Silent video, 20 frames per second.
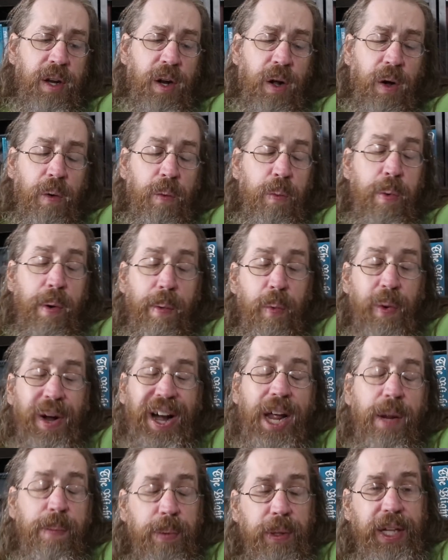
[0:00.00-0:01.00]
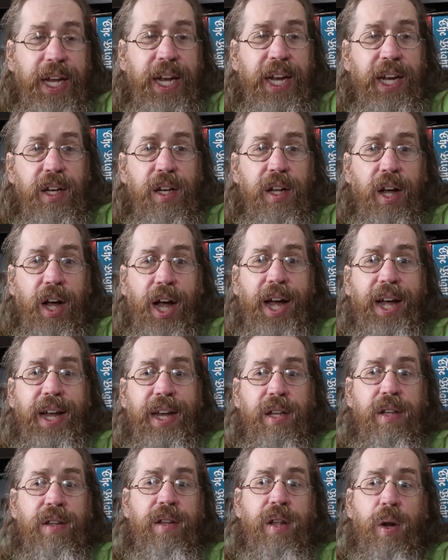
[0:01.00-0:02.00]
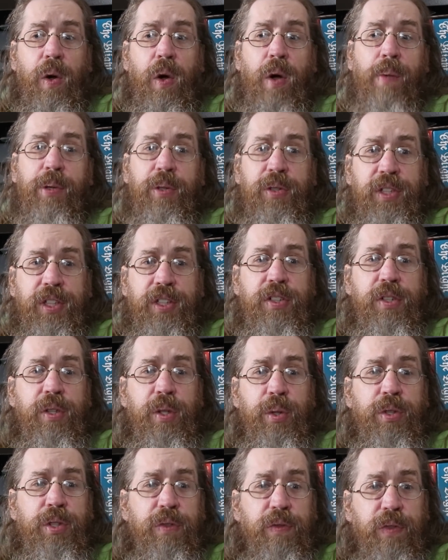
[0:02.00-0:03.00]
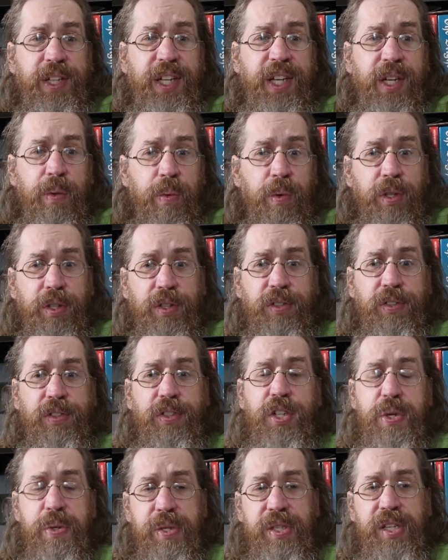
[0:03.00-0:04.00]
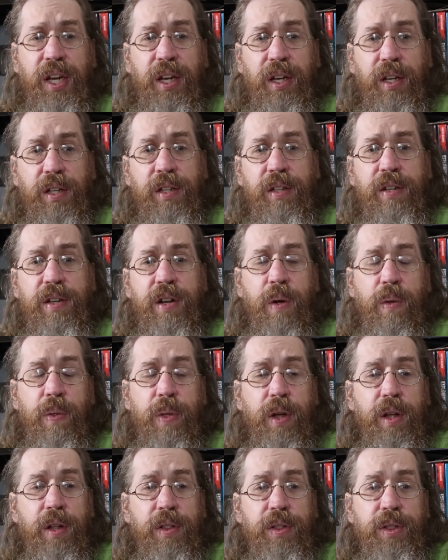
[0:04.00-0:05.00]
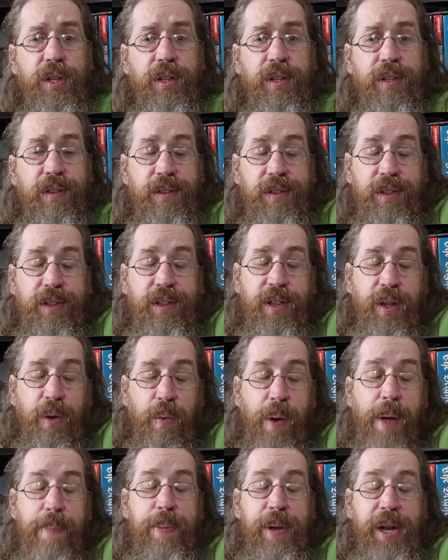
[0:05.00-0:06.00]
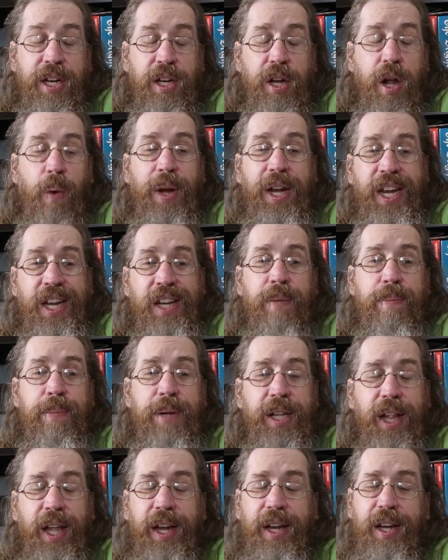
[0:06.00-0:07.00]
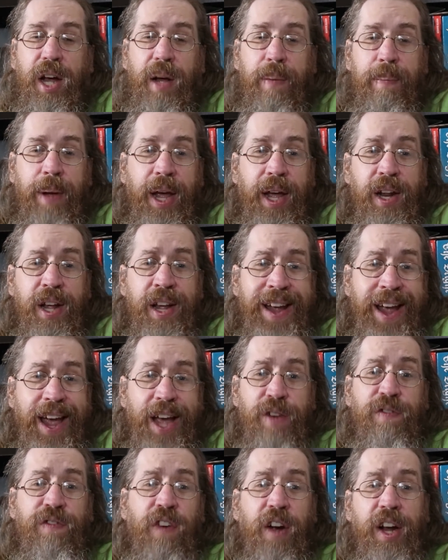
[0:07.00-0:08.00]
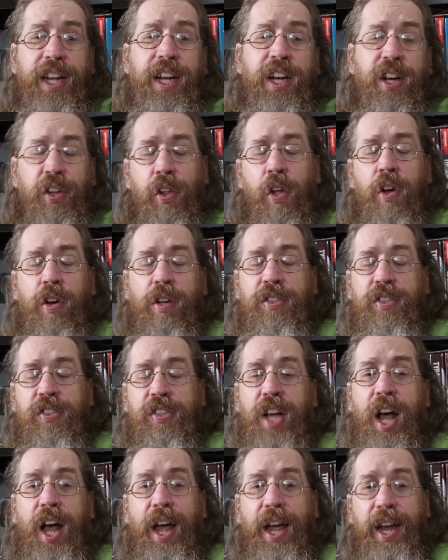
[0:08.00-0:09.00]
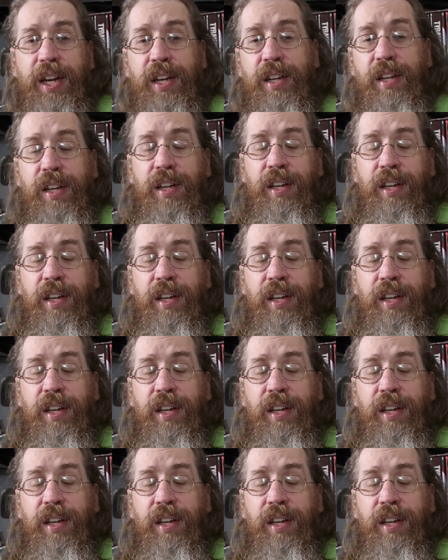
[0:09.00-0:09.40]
You know, when I played, I, you know, almost exclusively was using, you know, the, the, the weapon and going into melee combat yeah. and fighting alongside.